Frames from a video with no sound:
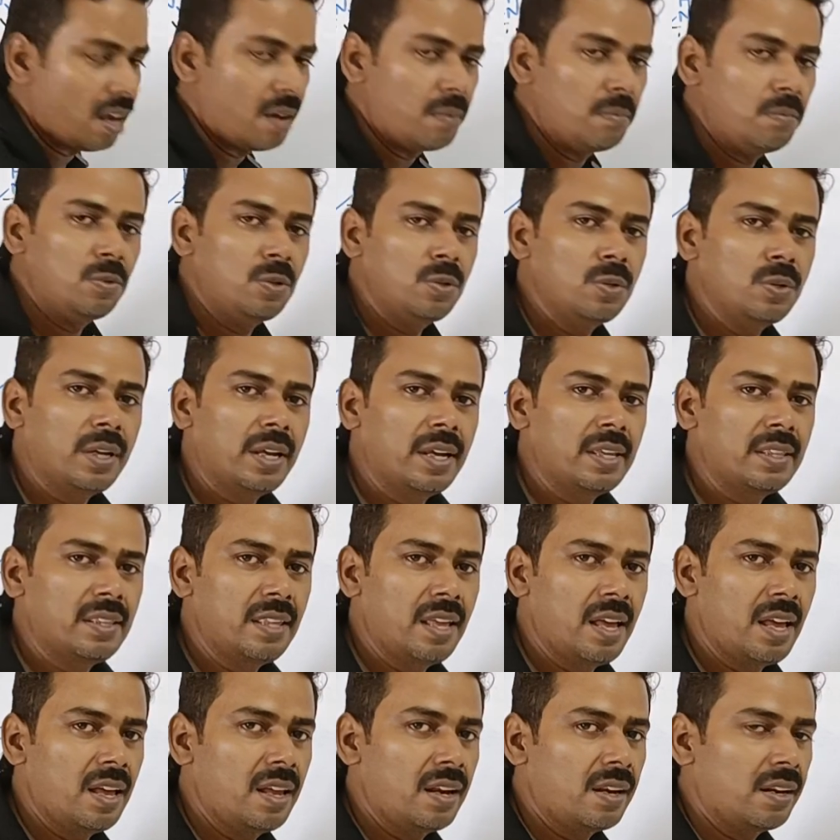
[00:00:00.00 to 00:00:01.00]
come
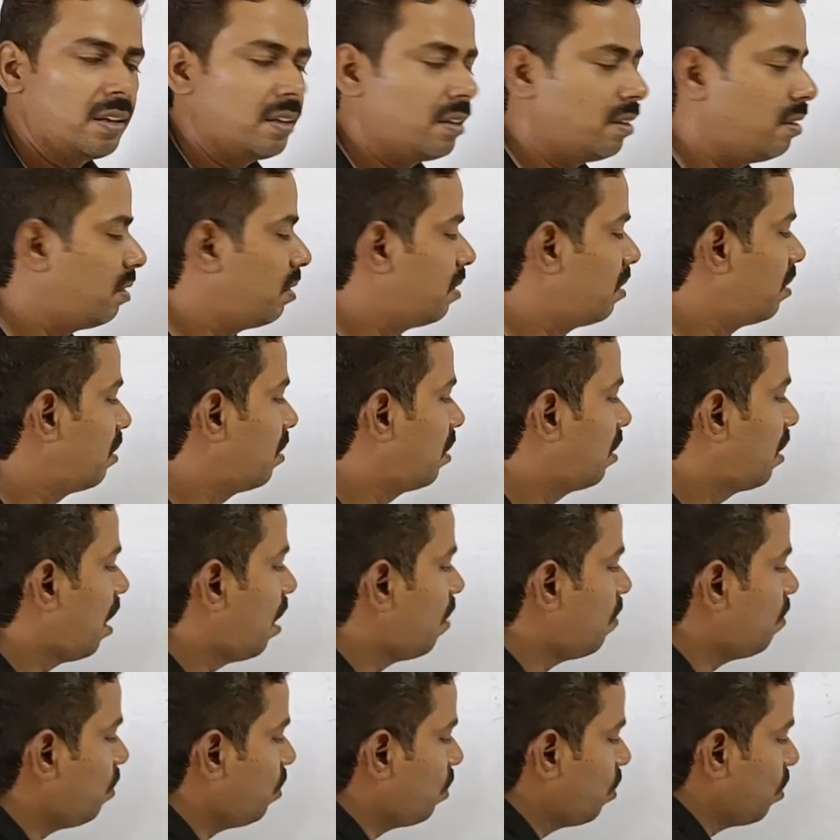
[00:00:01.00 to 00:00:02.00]
together,
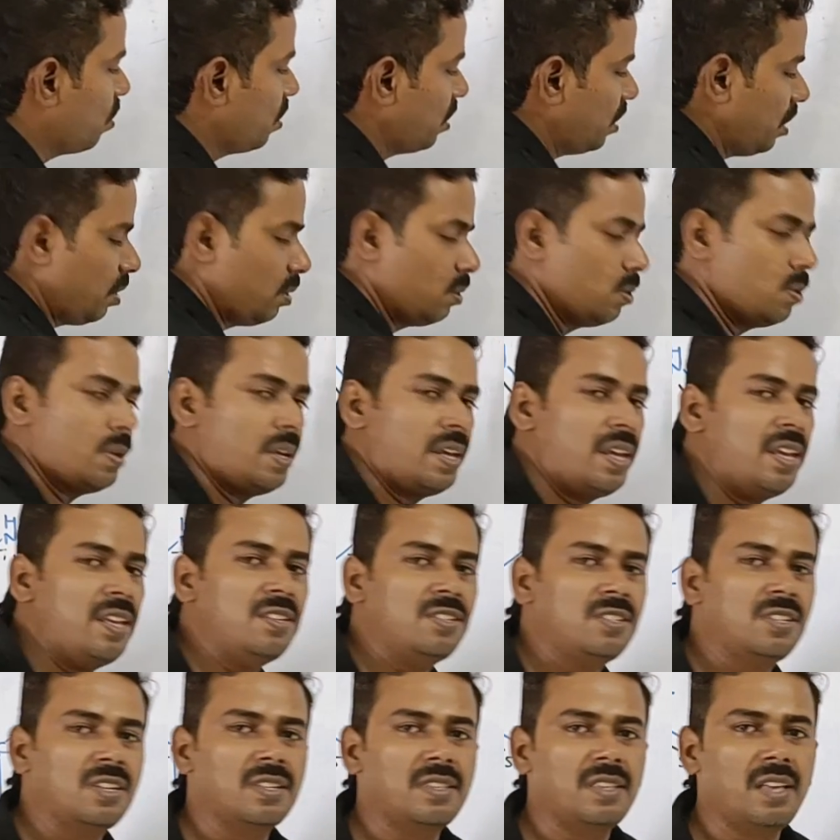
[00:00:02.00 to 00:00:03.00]
come closer to
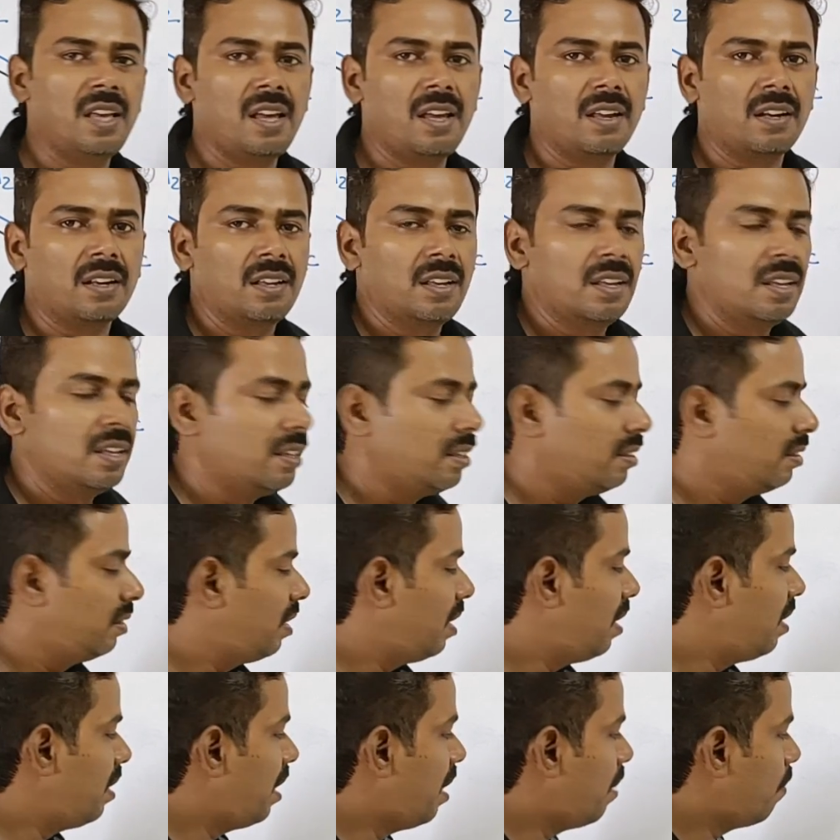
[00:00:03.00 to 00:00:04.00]
each other,
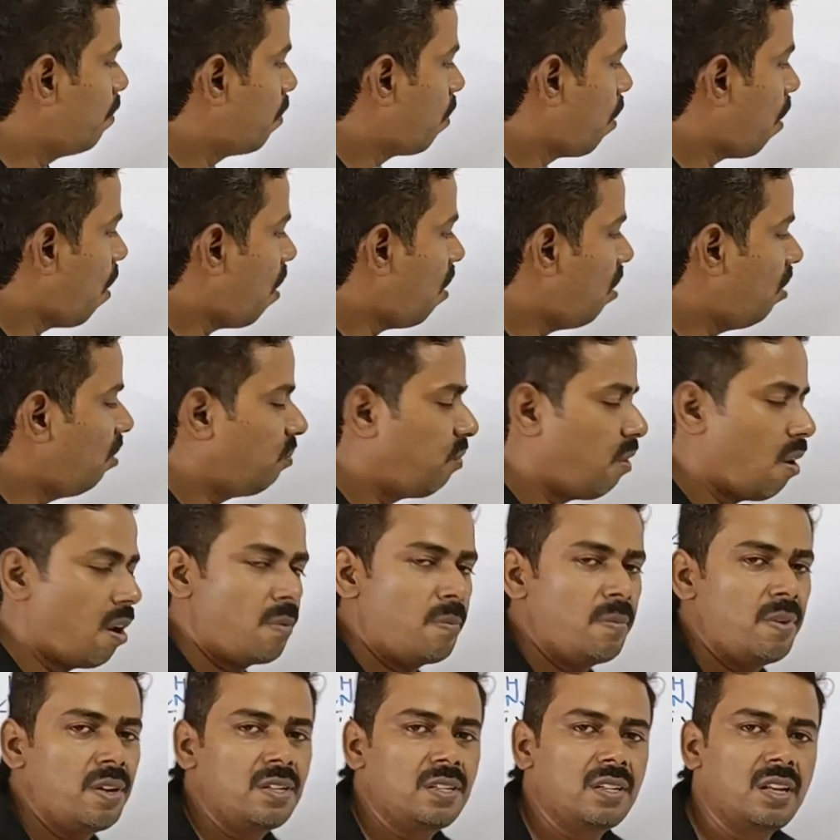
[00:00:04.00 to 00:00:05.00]
then a bond
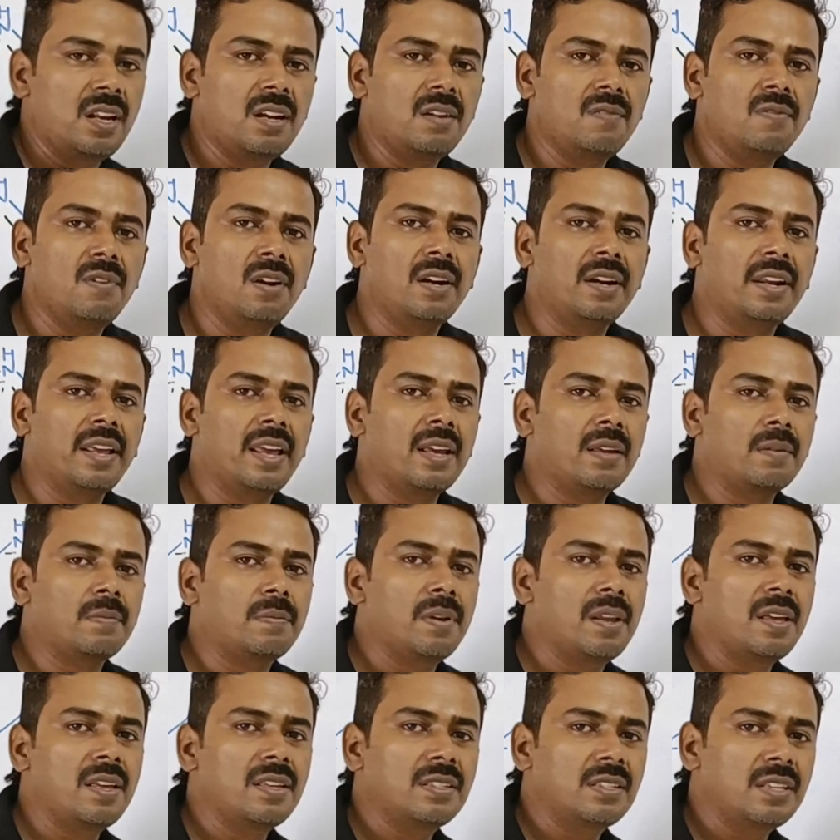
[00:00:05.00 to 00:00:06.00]
formation will
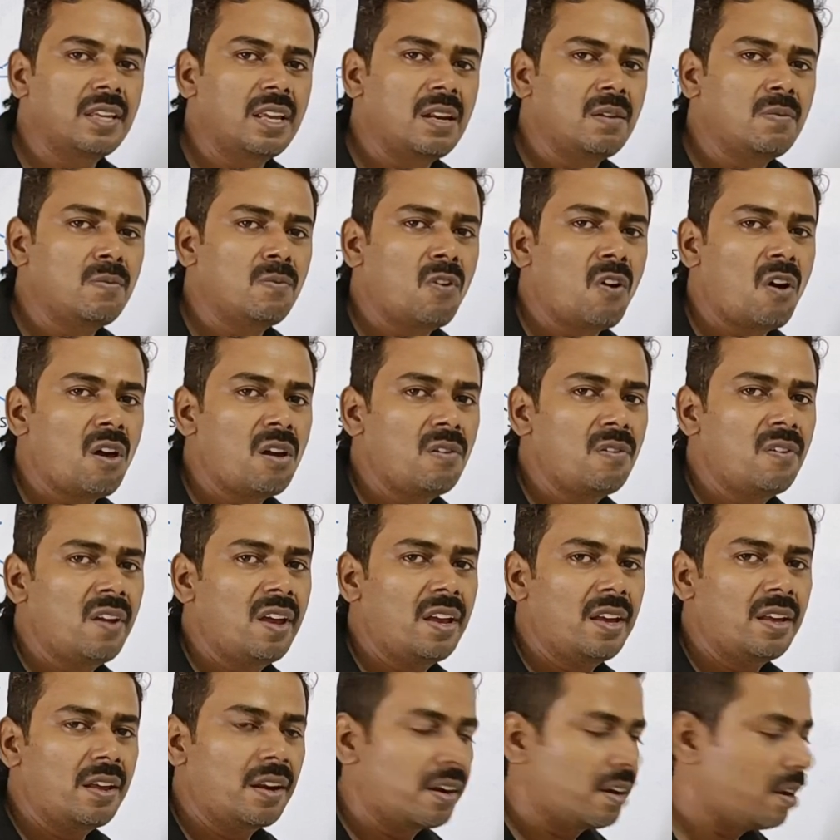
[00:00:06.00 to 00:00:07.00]
take place
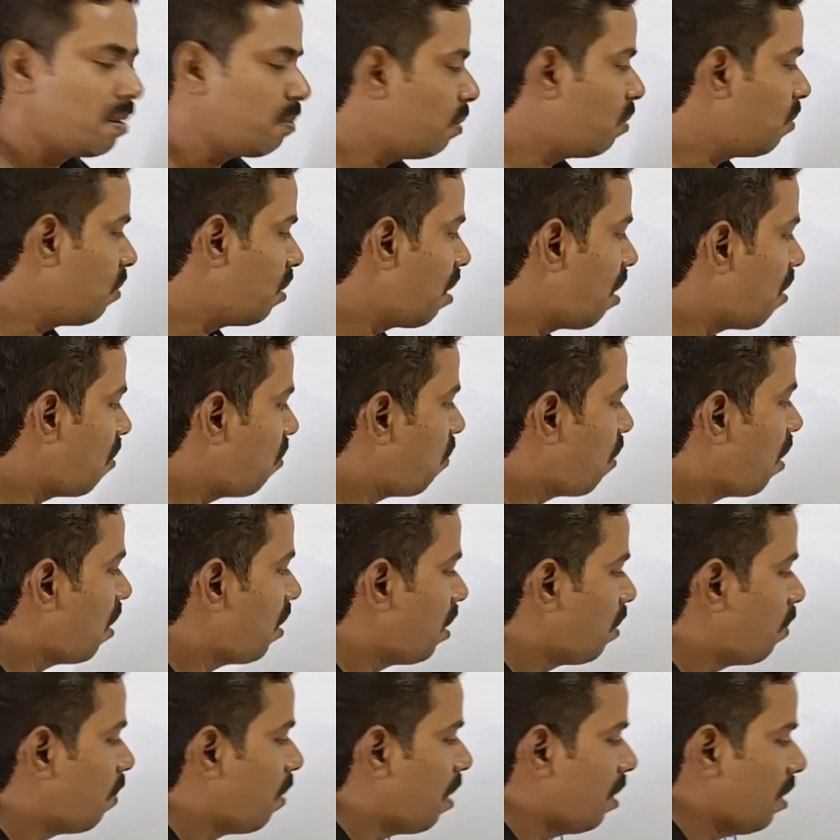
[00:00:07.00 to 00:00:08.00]
involving removal of
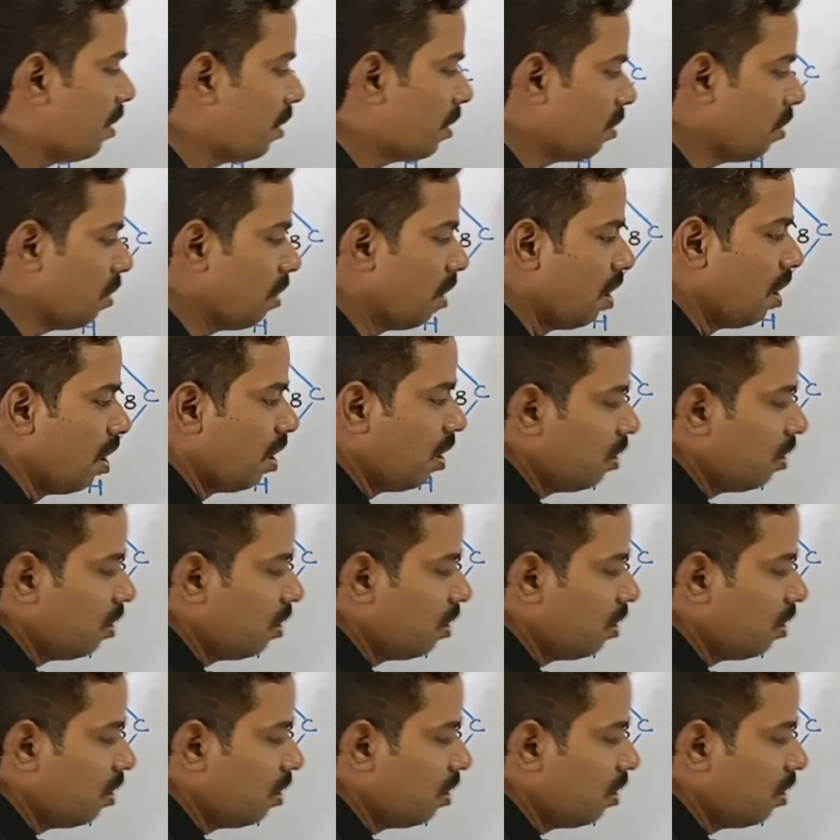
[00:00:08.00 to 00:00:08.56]
water molecule.